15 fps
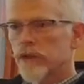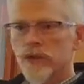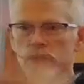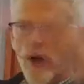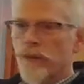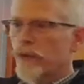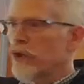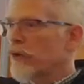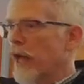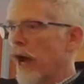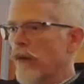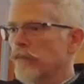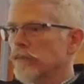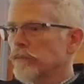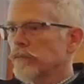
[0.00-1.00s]
There's no moon
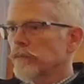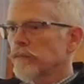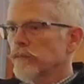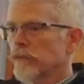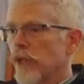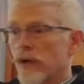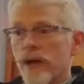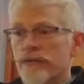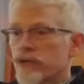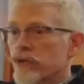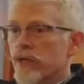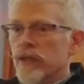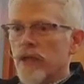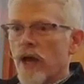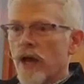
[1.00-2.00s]
out. They don't have
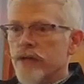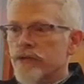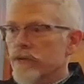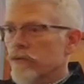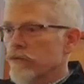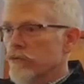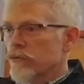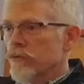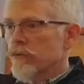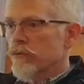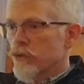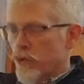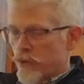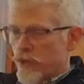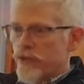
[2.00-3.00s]
street lights,
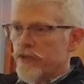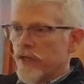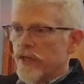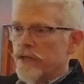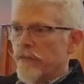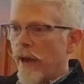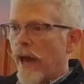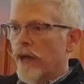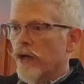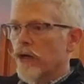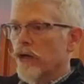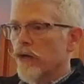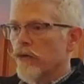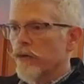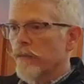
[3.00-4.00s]
so these things mattered
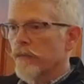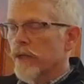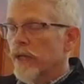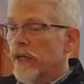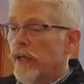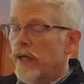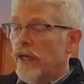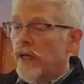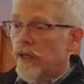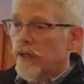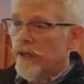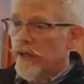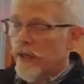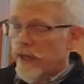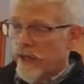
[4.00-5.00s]
to them.
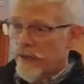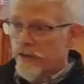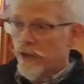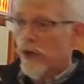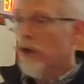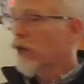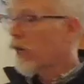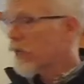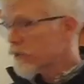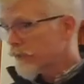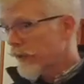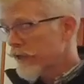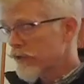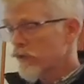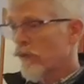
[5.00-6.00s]
Her
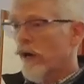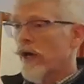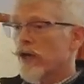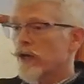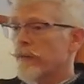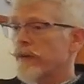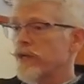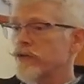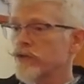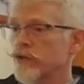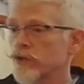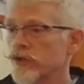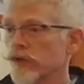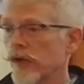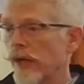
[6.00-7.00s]
husband is away on a
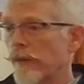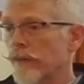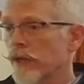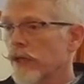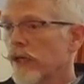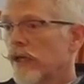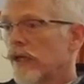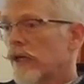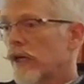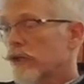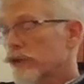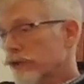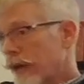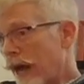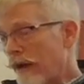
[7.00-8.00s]
business trip.
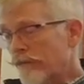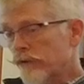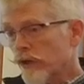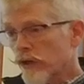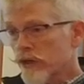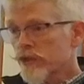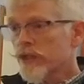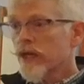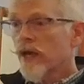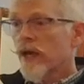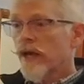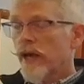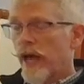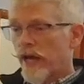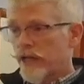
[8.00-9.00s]
Travelers
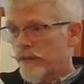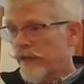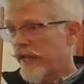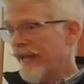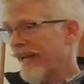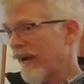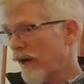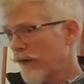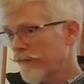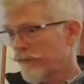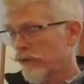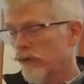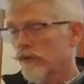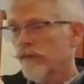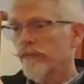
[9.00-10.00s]
had to be
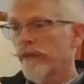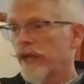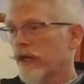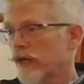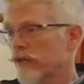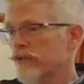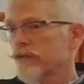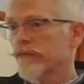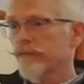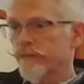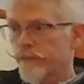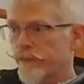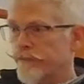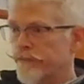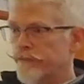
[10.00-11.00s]
careful because of
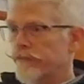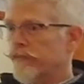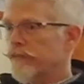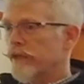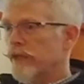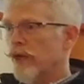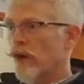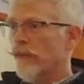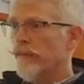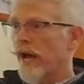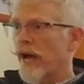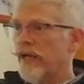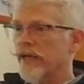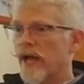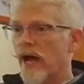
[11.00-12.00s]
you know,
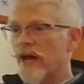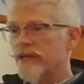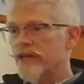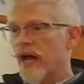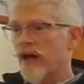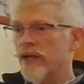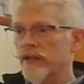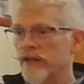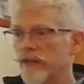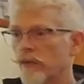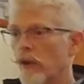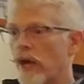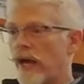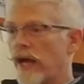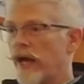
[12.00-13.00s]
bad guys out in the
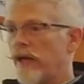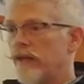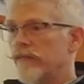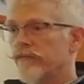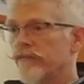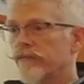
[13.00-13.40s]
way.